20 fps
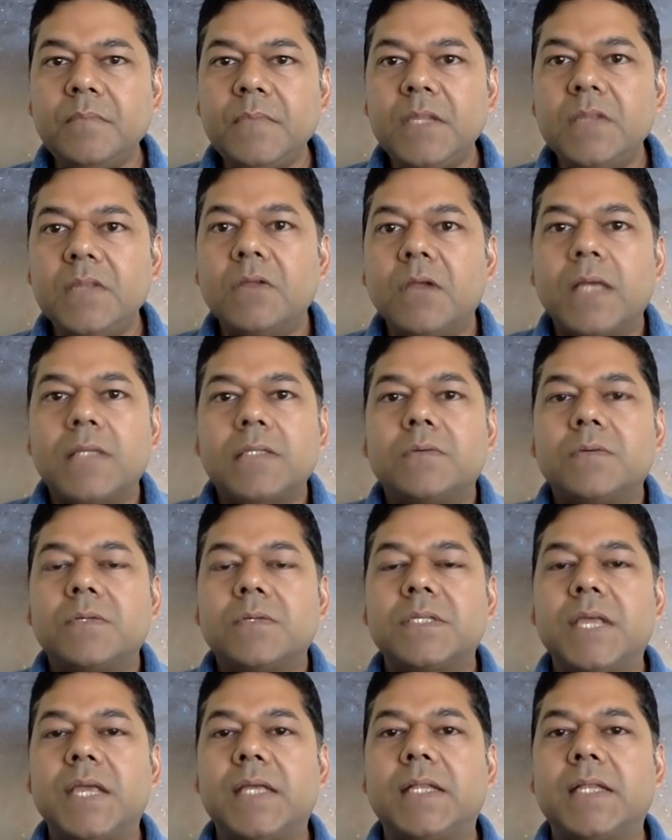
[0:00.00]
As I was
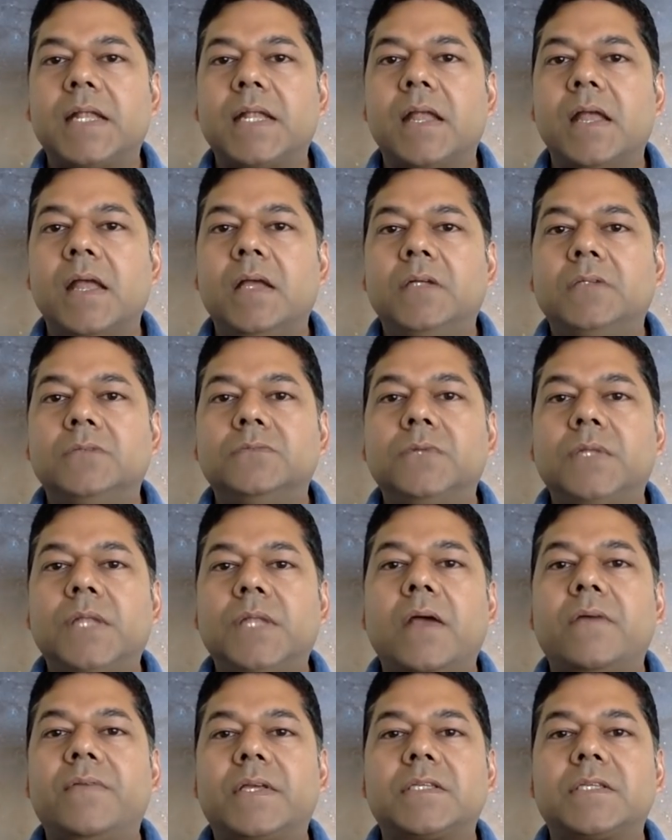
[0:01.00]
saying, that when
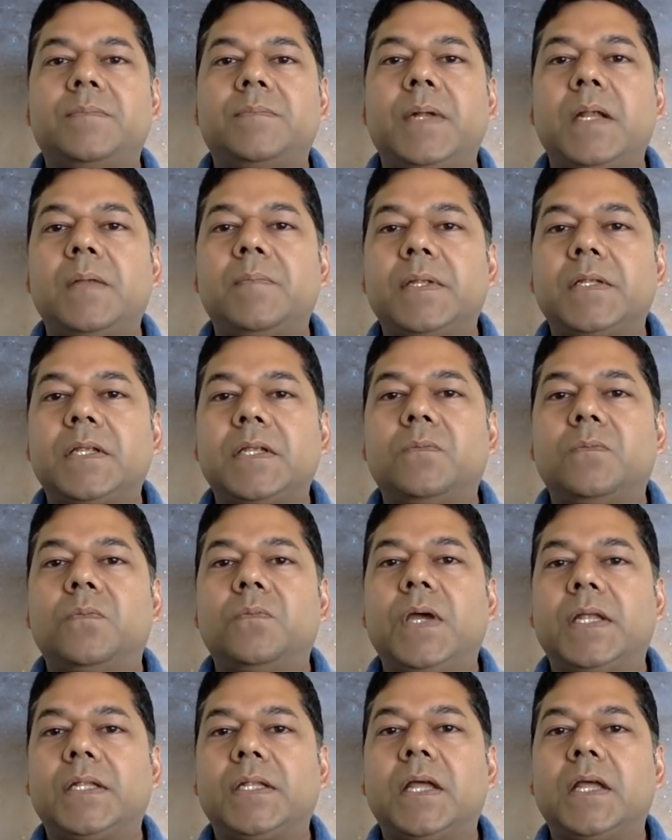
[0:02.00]
I've experimented
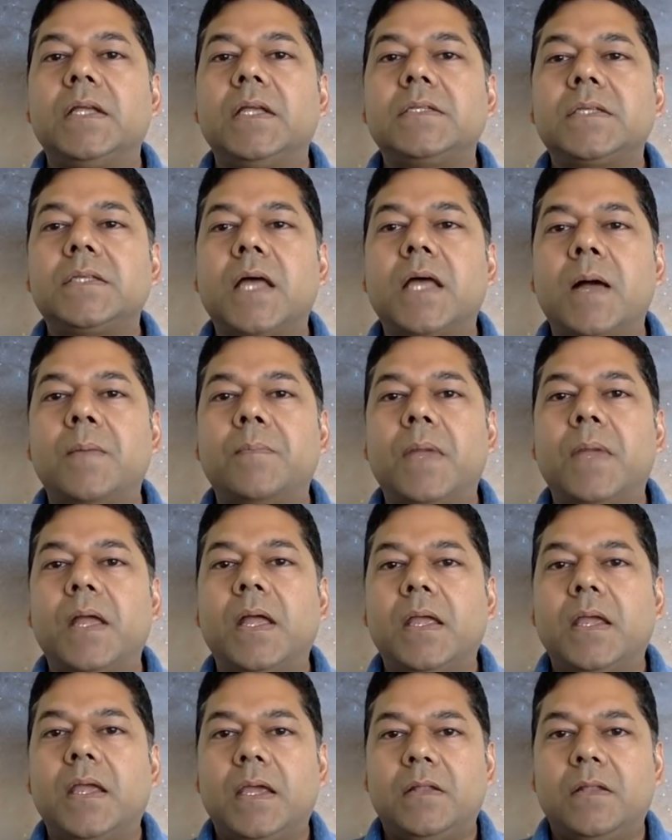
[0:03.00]
with some,
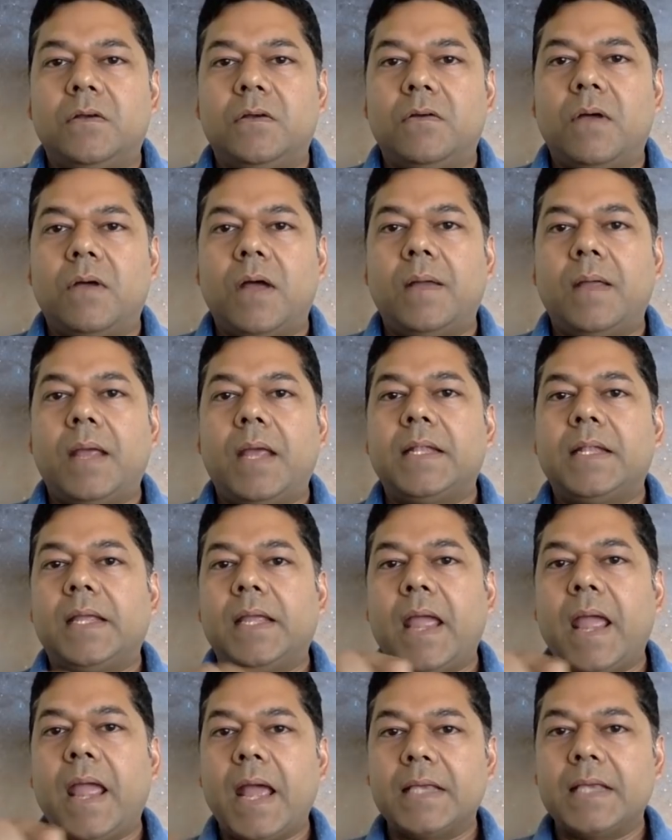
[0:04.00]
and
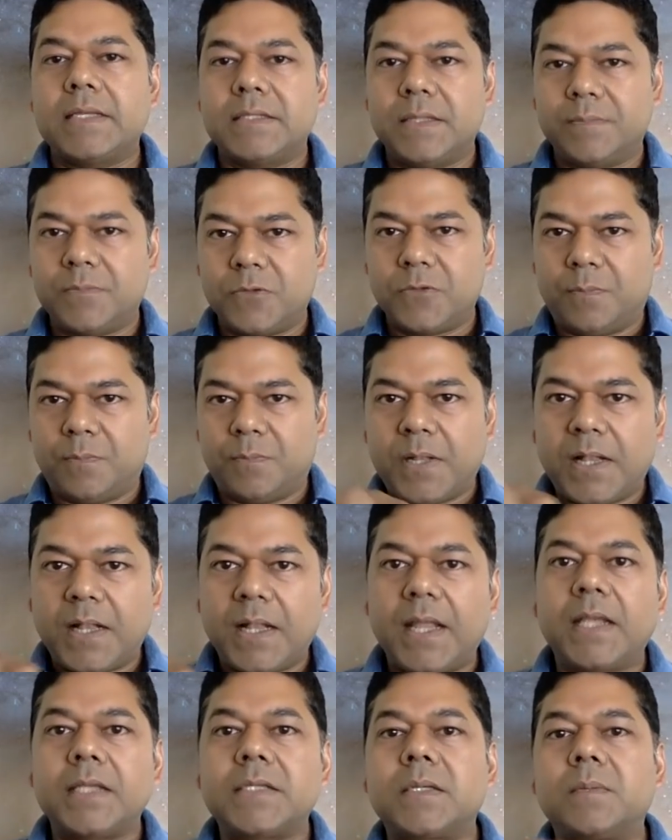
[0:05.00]
I asked them to
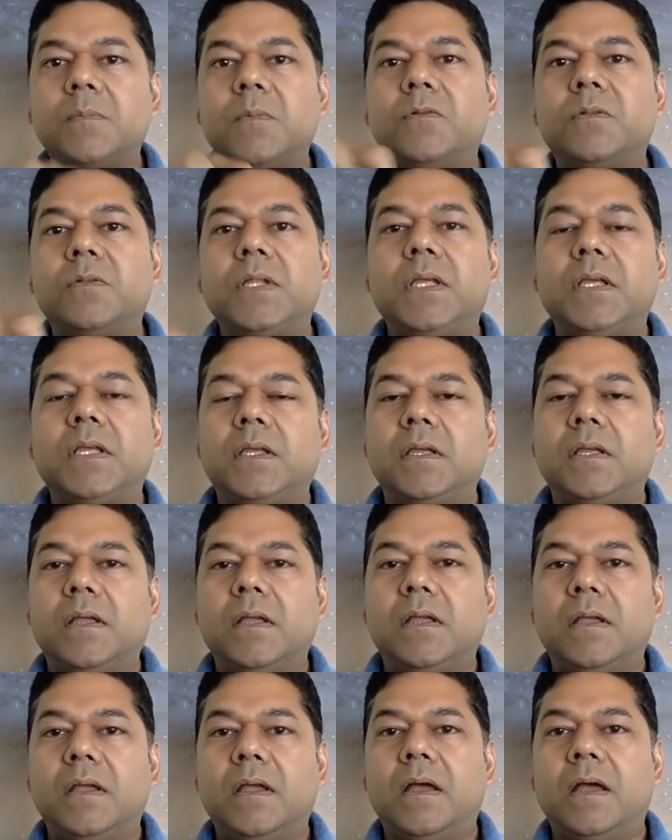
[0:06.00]
play some of the
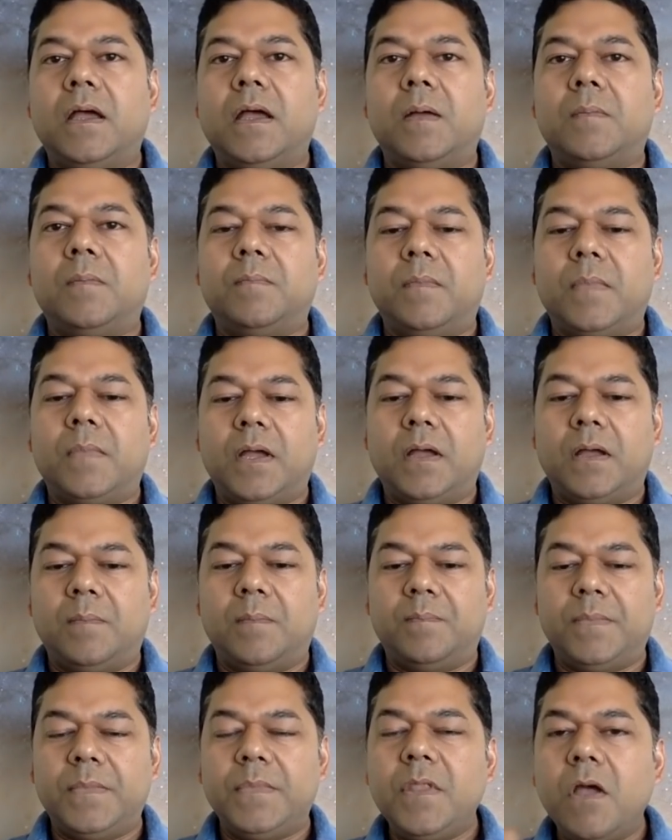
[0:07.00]

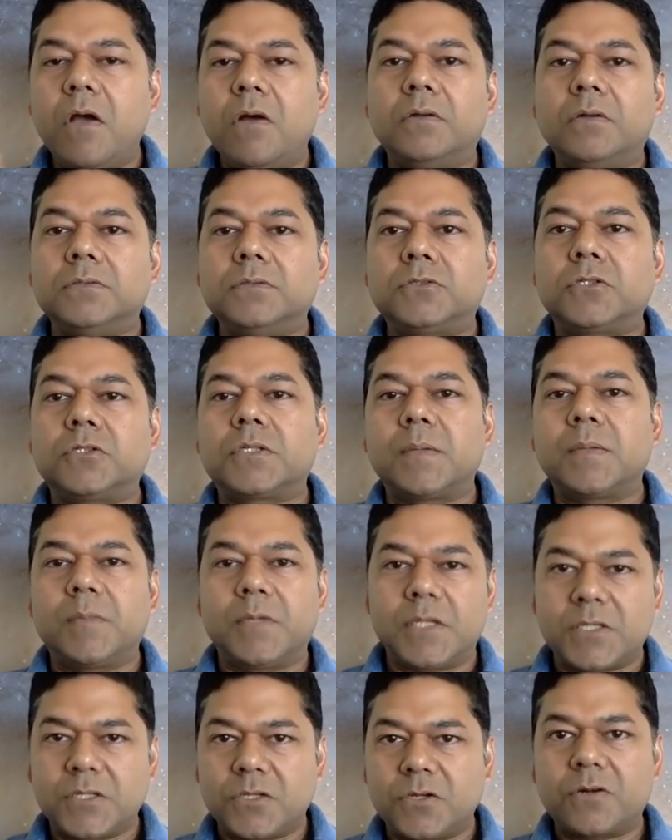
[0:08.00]
notes or some of
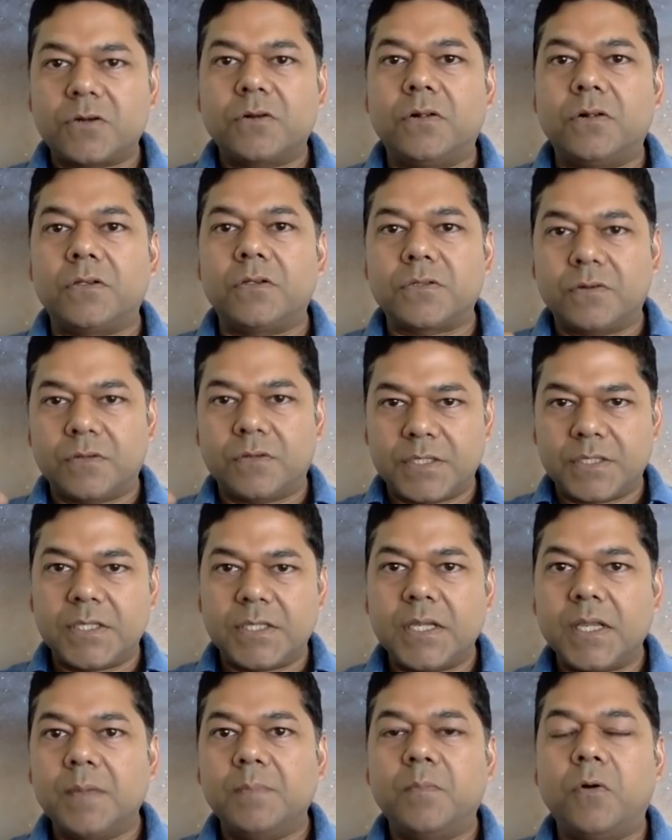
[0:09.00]
the circles or the
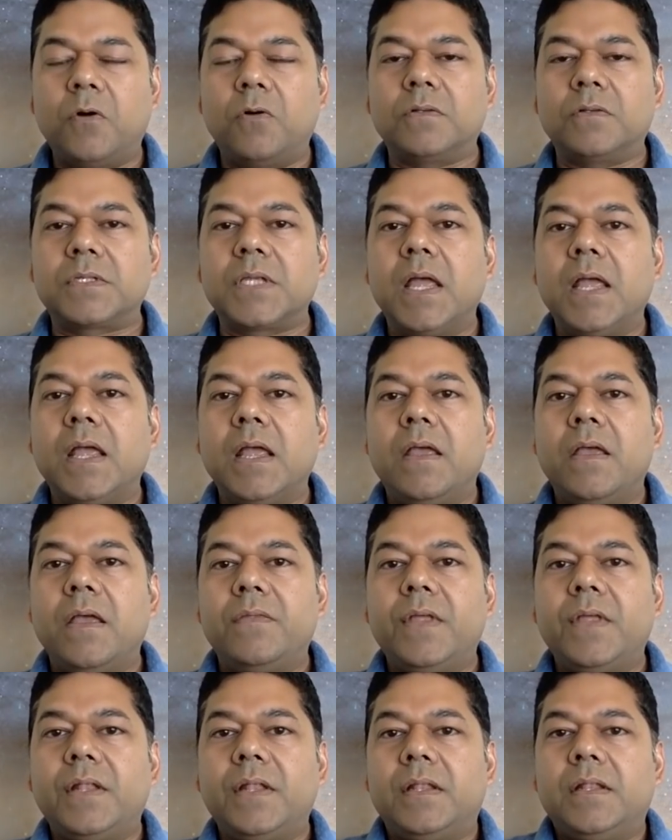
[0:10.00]
singing bowls,
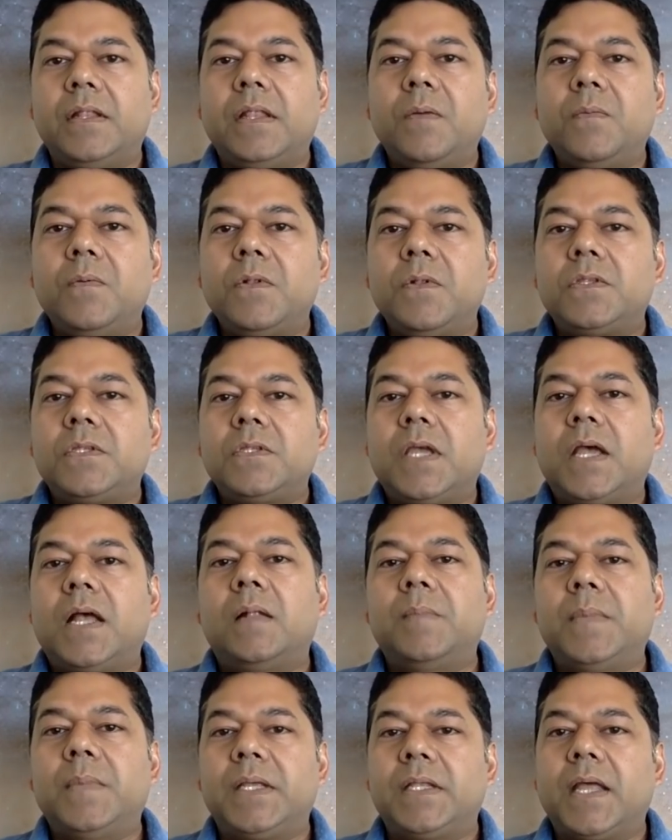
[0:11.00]
then they would
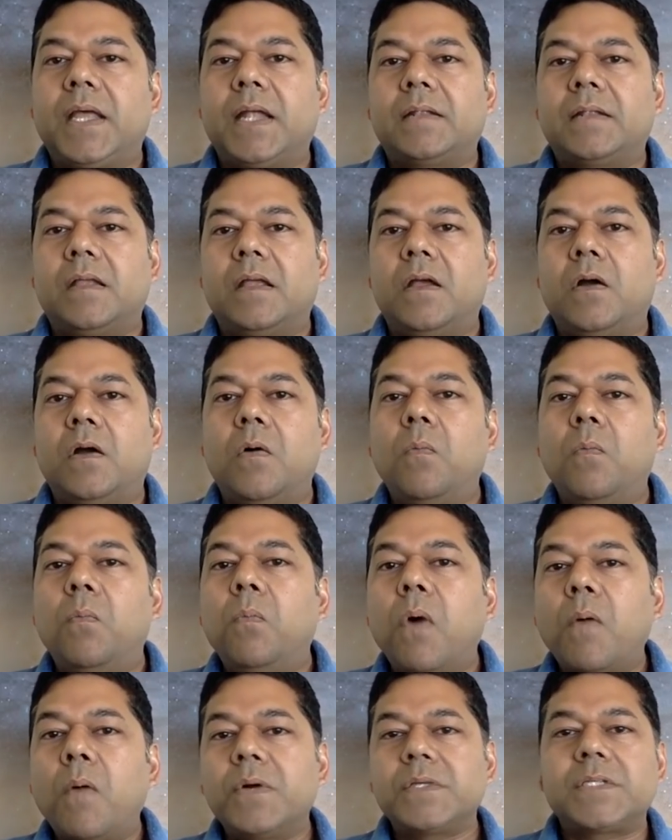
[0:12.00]
tell me that
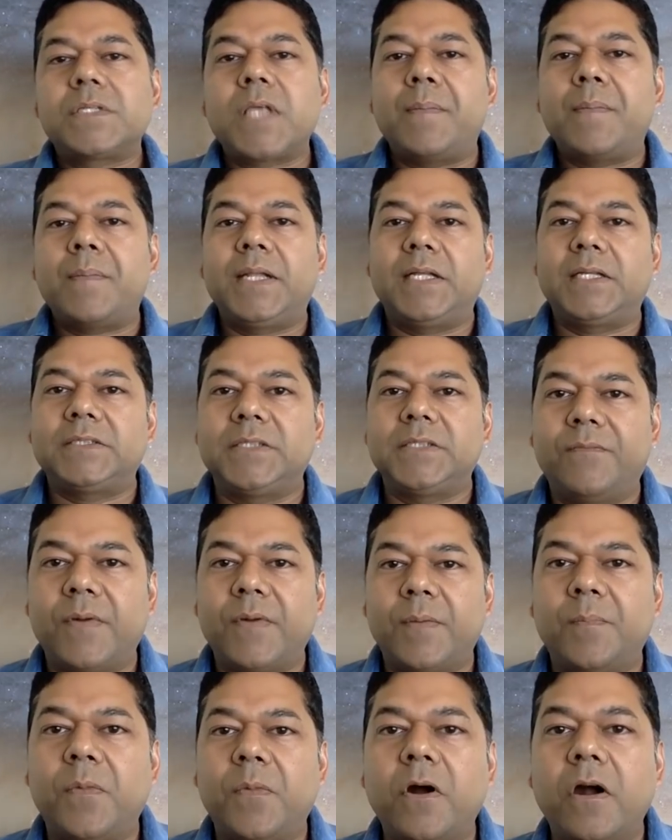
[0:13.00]
what was happening in
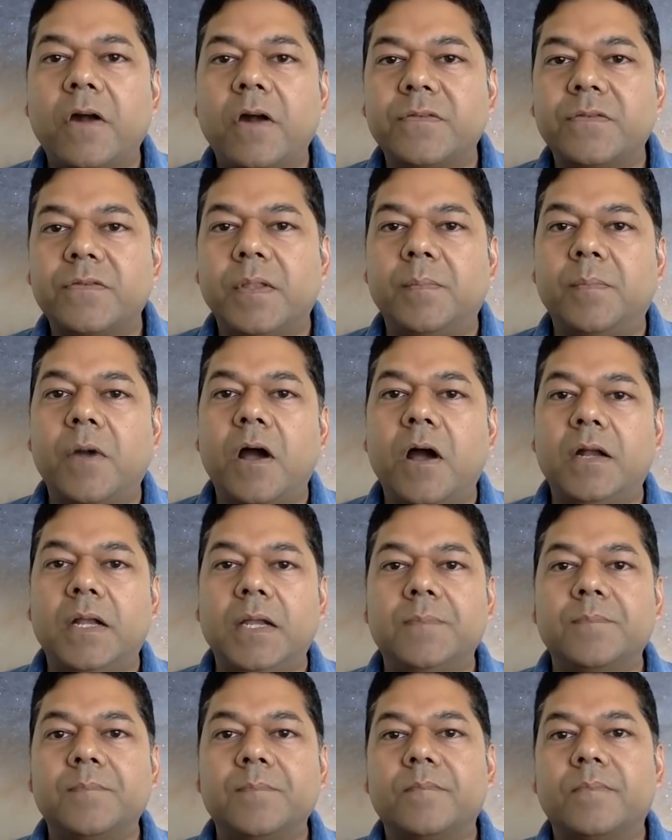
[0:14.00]
different parts of the
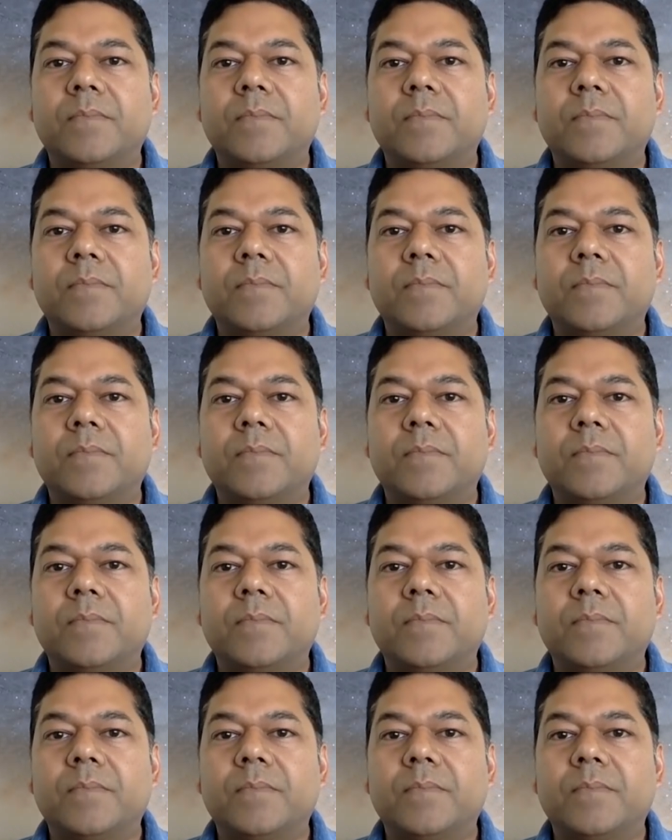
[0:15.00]
body.